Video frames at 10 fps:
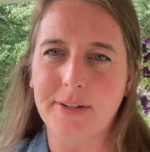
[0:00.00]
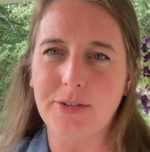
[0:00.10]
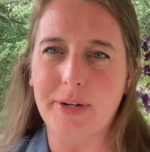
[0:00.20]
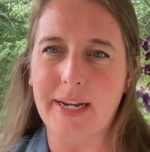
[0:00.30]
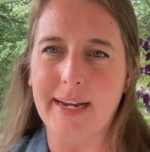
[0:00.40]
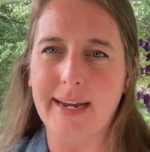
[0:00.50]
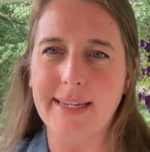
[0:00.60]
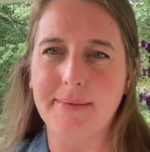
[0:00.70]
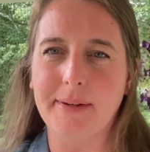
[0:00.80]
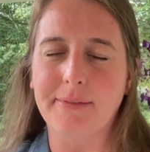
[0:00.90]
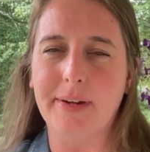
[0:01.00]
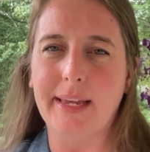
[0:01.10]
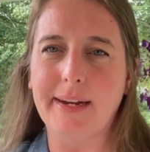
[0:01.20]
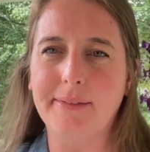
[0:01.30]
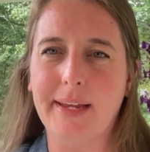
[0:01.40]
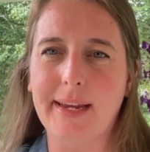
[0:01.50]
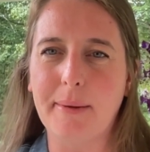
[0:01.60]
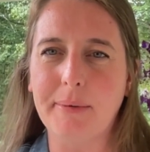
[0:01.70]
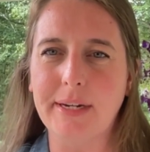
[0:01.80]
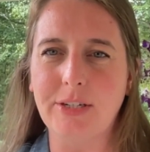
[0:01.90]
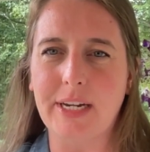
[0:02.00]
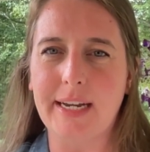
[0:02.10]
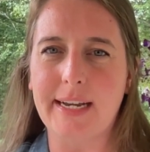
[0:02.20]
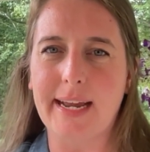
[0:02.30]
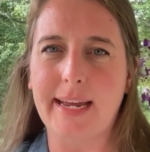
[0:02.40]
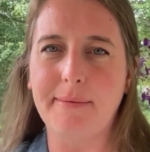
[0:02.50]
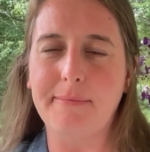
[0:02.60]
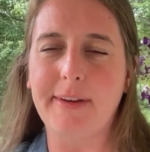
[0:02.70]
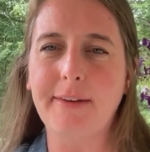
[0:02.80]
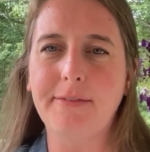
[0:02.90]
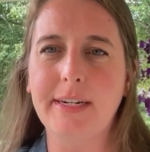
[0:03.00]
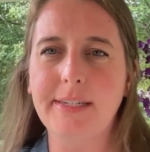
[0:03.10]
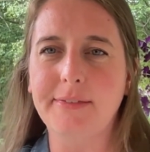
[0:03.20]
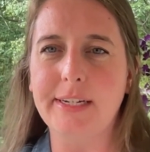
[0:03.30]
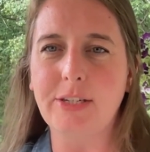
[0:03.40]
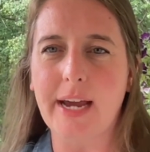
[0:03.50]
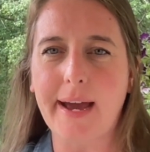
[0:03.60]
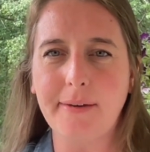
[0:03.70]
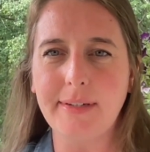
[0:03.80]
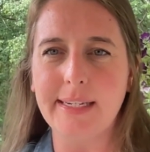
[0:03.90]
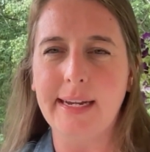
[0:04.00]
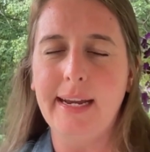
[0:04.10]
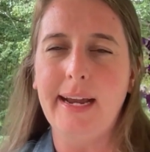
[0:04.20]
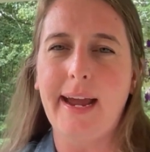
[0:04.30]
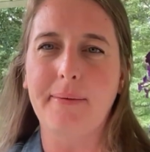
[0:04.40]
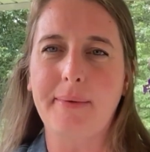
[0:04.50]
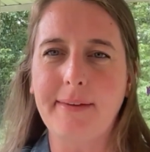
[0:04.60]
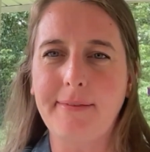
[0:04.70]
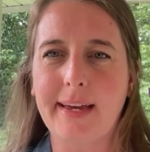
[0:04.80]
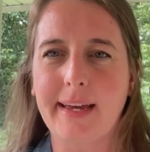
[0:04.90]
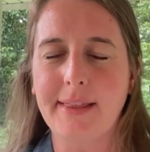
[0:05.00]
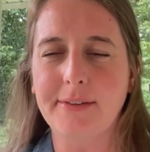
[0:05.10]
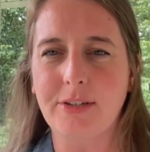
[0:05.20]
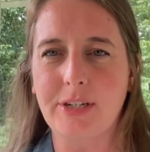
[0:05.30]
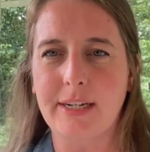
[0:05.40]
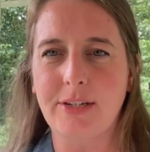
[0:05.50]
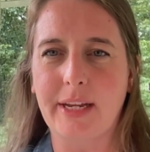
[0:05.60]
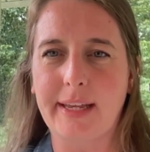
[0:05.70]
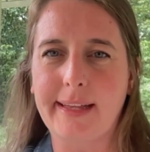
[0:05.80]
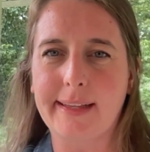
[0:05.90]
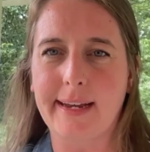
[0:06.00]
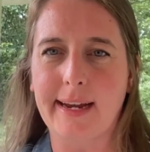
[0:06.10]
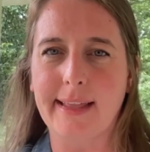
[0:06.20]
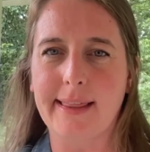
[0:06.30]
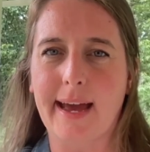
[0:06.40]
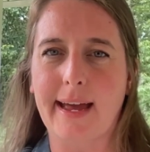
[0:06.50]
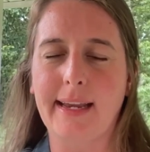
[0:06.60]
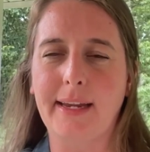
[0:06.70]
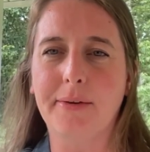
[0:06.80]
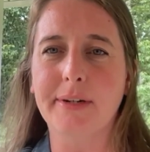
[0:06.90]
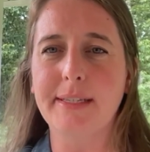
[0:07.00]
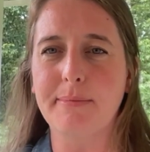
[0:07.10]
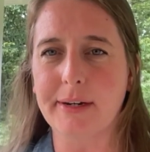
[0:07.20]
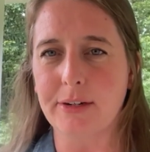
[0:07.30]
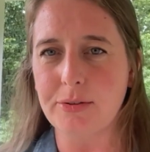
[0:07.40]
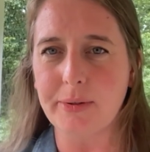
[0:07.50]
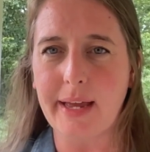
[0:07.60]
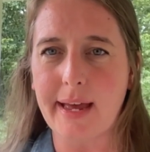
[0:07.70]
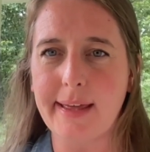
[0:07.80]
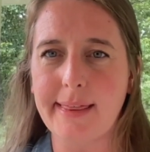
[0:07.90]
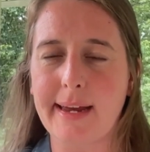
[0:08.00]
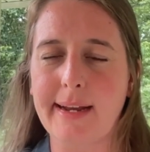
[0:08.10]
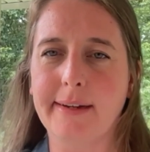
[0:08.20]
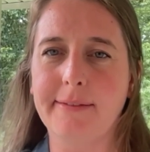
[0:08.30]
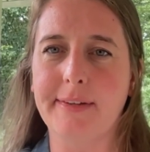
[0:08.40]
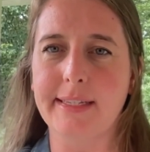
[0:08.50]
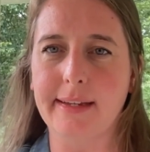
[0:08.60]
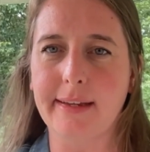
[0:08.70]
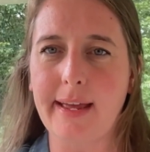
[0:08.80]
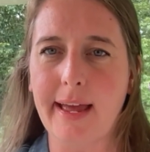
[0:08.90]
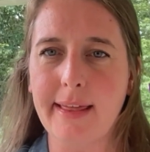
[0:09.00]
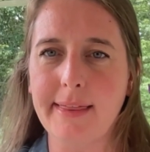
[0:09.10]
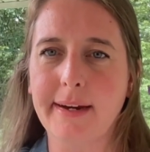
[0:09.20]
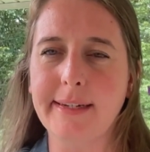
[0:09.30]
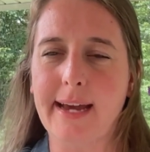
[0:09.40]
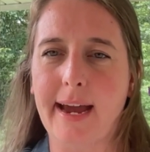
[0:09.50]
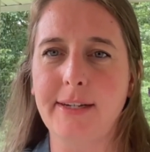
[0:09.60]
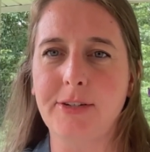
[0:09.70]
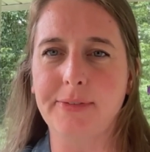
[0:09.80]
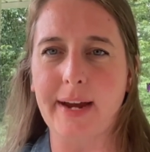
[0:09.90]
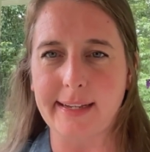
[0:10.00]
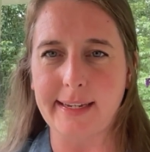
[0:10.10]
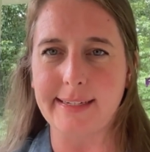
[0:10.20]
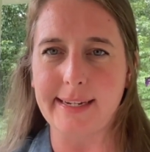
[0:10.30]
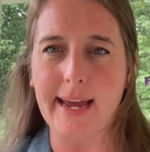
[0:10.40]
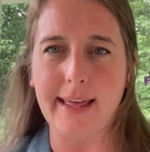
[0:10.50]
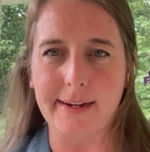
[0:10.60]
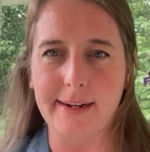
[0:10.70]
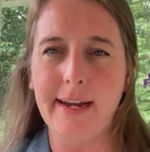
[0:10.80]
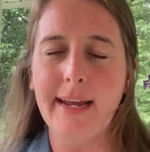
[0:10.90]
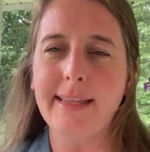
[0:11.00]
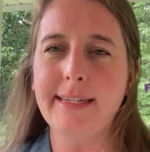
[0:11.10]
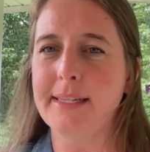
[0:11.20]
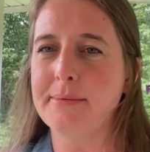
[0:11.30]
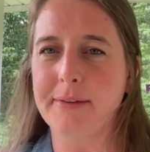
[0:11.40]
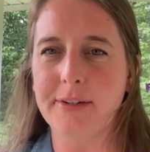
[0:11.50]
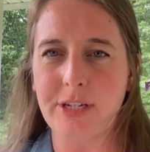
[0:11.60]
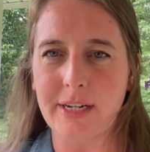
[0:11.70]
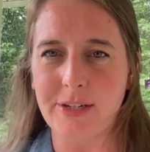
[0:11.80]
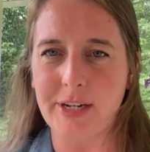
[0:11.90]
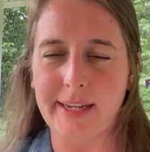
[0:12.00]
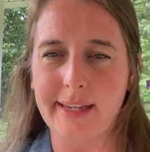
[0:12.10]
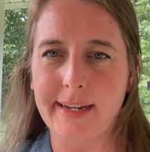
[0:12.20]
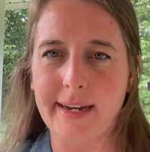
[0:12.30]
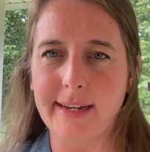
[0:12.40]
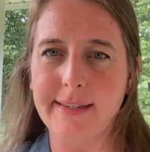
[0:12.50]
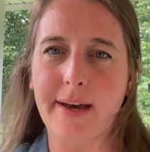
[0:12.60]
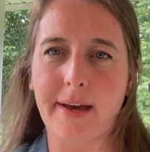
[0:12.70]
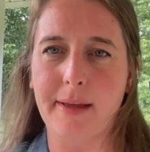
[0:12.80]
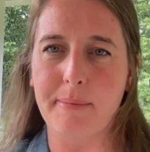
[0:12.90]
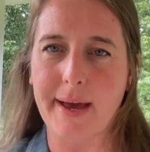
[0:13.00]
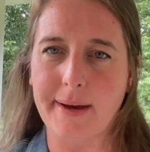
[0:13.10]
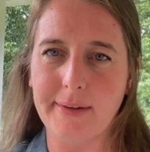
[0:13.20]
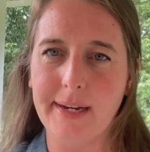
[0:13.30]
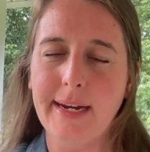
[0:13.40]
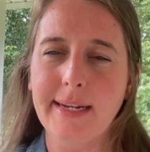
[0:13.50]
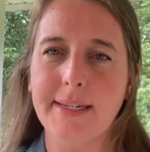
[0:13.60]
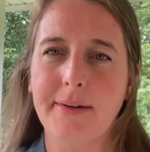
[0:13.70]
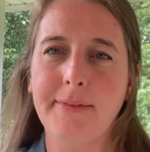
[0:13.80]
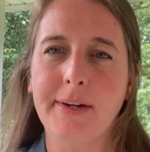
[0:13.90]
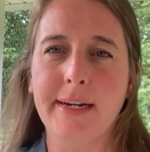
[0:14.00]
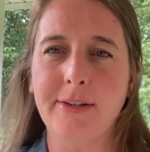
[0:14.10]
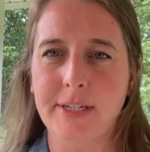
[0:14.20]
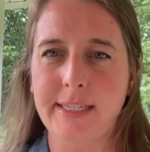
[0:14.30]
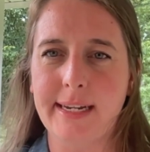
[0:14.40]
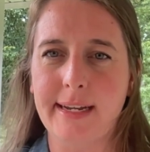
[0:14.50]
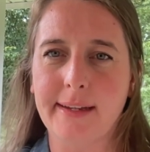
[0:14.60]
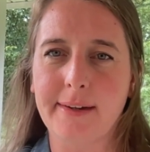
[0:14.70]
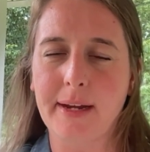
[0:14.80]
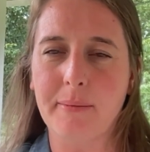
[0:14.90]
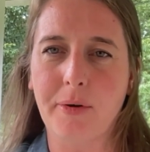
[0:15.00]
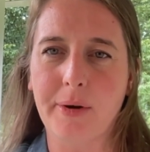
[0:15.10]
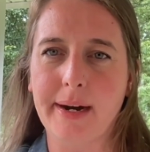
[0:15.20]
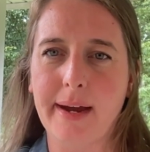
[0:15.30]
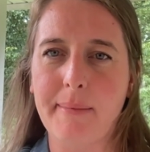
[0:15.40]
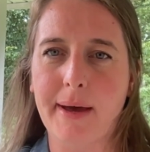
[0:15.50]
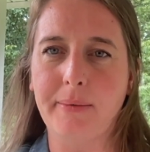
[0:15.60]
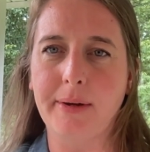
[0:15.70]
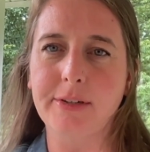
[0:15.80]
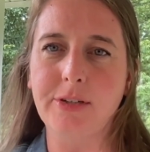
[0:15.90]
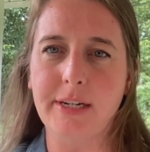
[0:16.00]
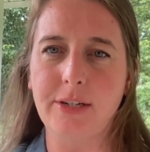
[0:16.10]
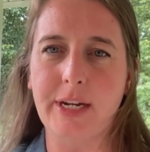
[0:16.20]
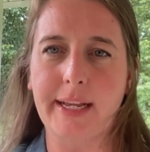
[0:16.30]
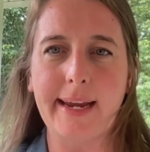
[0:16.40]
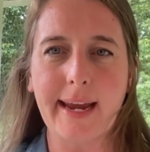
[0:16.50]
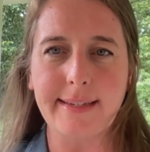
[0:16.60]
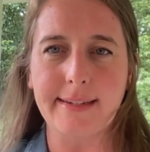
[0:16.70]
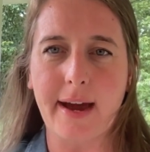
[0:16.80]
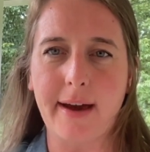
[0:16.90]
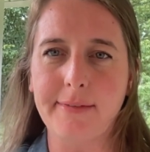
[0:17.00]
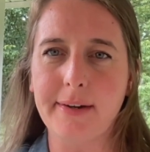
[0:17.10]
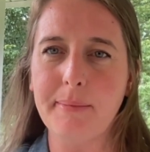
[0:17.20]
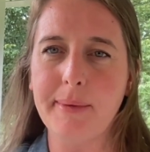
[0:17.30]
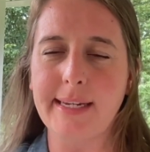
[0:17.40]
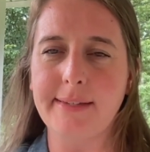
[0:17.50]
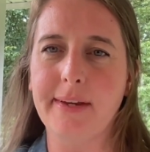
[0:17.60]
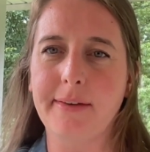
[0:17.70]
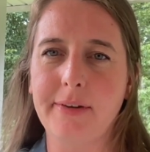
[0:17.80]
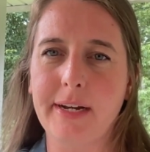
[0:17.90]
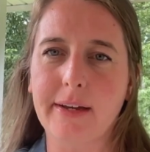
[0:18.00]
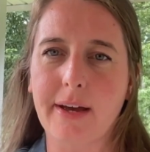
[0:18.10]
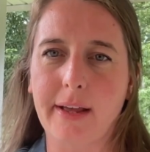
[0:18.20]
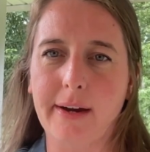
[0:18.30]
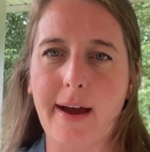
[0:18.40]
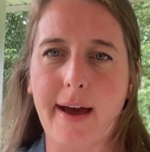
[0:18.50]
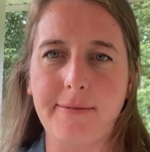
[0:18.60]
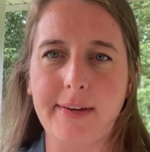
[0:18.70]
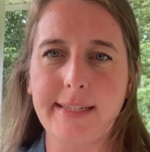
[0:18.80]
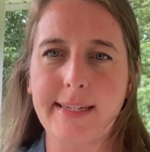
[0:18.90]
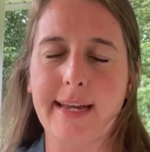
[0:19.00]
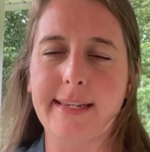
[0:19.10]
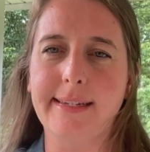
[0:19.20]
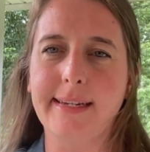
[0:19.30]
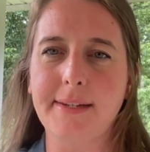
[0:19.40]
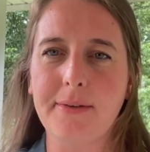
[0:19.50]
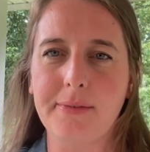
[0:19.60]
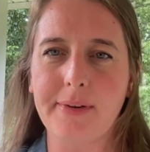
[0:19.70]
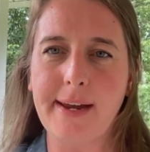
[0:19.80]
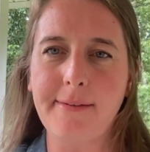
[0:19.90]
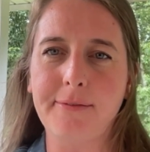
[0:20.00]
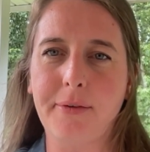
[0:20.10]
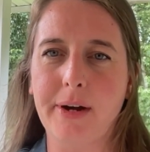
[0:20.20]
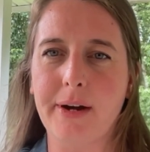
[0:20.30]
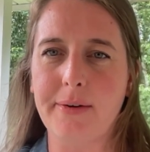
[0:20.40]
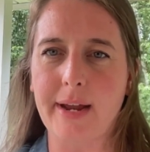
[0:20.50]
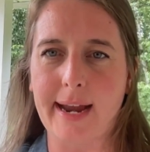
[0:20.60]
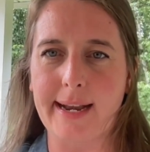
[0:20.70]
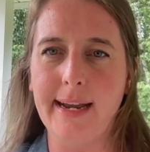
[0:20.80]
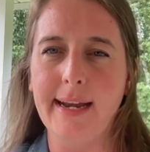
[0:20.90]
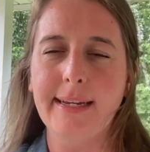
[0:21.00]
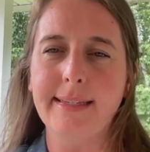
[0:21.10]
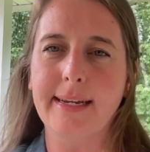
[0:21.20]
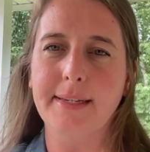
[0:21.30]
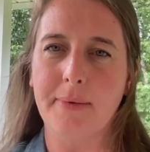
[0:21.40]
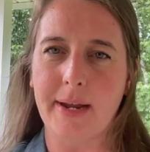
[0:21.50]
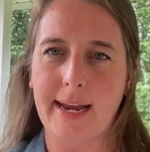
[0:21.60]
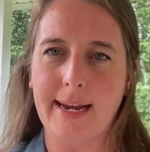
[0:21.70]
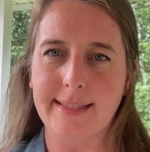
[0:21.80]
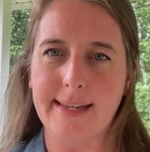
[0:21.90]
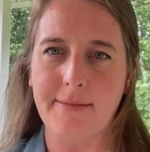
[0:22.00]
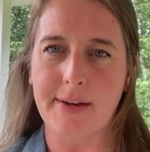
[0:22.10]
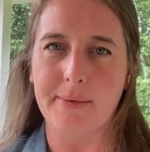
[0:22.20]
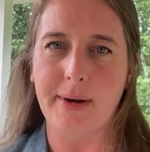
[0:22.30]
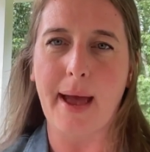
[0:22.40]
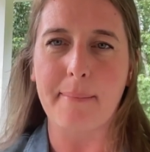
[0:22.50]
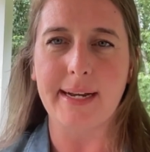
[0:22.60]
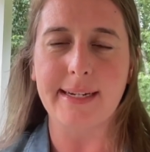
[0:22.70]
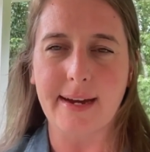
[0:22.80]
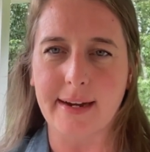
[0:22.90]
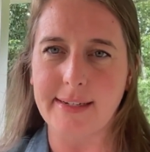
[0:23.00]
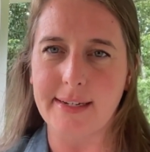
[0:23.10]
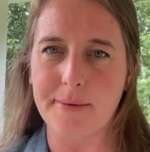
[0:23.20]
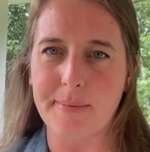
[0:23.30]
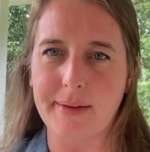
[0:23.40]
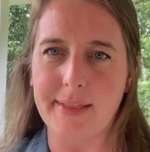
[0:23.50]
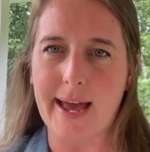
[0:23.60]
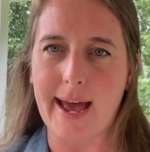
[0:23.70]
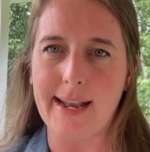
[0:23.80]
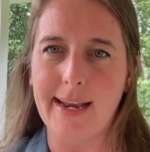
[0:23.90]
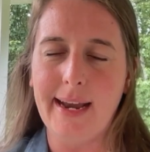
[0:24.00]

joining us. We've really, really appreciated it. Feel free to reach out. We feel at the Regina Caeli Clinic that your spiritual health and your physical health are tied directly together. This is what Regina Caeli Clinic is all about. So if you're interested in learning more about what Regina Caeli has to offer, please feel free to call our office at 603-409-6187. We're happy to talk to you about that.